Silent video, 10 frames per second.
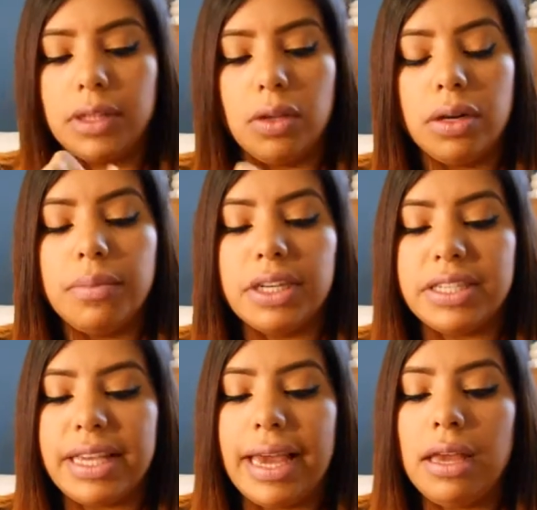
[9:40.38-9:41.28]
Laura
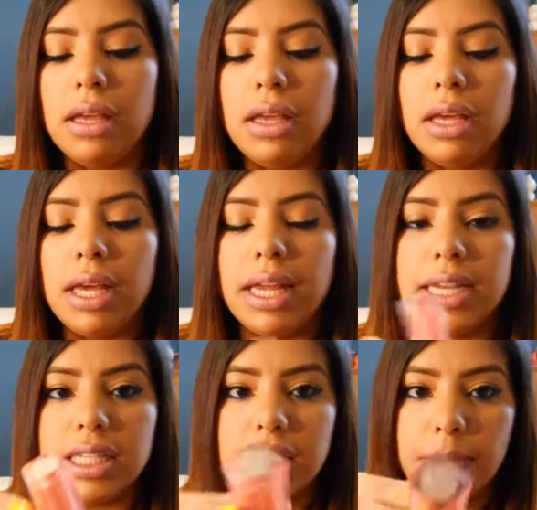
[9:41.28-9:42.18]
Mercier, and
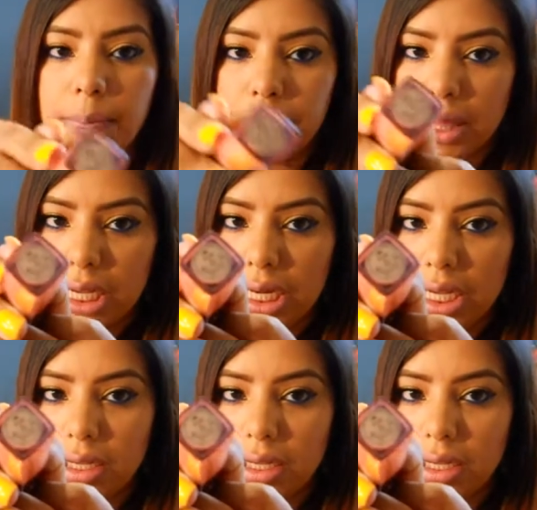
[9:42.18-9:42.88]
it's Bellini.